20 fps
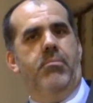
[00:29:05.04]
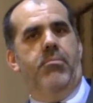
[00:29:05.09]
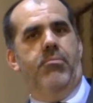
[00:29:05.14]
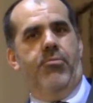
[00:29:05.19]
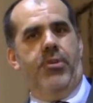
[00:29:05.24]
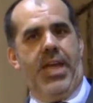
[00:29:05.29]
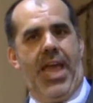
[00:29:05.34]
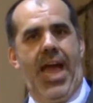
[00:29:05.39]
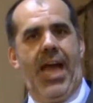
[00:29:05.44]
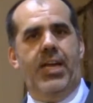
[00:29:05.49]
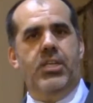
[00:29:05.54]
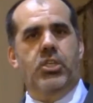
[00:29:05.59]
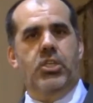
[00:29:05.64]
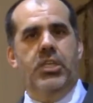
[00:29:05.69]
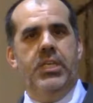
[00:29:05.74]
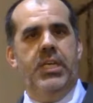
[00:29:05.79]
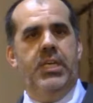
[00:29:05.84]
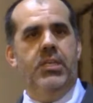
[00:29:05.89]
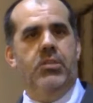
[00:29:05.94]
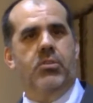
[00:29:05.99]

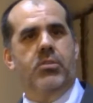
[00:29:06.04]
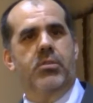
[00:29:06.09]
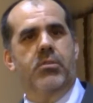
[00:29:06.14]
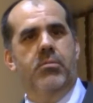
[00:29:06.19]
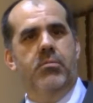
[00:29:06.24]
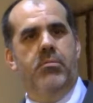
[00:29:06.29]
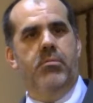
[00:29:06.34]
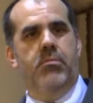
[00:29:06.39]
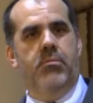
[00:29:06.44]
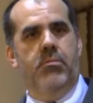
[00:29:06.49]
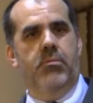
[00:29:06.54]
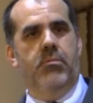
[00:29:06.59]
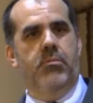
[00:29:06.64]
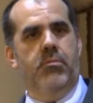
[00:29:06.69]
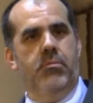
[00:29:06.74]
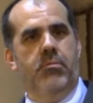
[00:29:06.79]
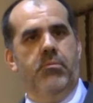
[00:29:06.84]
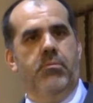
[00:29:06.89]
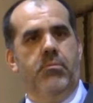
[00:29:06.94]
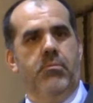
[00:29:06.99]
reaction is?
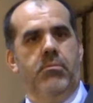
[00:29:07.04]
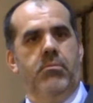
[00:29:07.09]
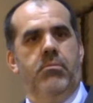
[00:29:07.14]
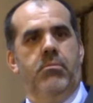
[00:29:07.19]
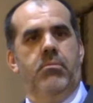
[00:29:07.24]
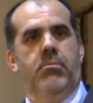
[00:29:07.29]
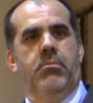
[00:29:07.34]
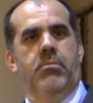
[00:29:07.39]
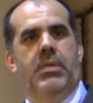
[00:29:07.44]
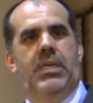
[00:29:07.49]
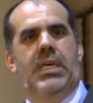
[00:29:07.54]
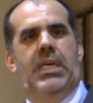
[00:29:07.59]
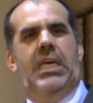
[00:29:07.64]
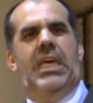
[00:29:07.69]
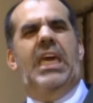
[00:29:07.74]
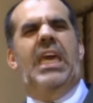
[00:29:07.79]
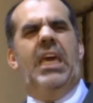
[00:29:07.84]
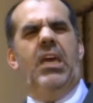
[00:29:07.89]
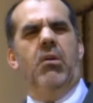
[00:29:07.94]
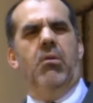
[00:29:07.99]

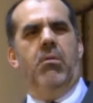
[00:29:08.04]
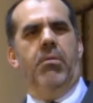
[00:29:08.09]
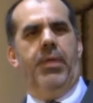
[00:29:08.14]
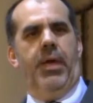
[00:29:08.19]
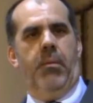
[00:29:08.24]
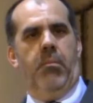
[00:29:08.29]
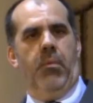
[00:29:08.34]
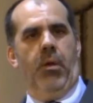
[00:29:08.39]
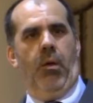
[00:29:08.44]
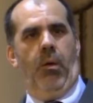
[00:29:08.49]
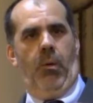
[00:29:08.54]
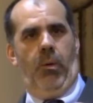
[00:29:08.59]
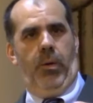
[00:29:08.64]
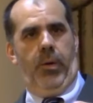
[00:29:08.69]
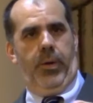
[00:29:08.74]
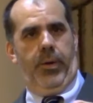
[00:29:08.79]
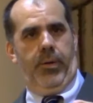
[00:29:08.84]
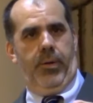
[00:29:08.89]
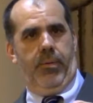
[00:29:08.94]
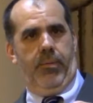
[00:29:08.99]
Yes. Kill them,
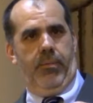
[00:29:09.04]
Lord.